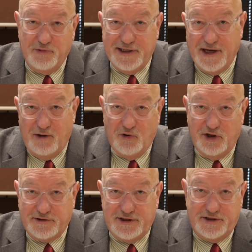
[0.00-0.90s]
We got
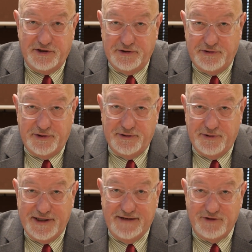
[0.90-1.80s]
work to do, or
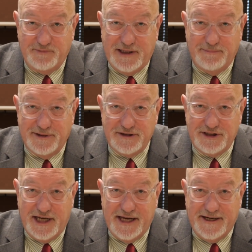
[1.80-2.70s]
whatever people
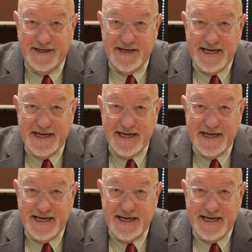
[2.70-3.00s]
say.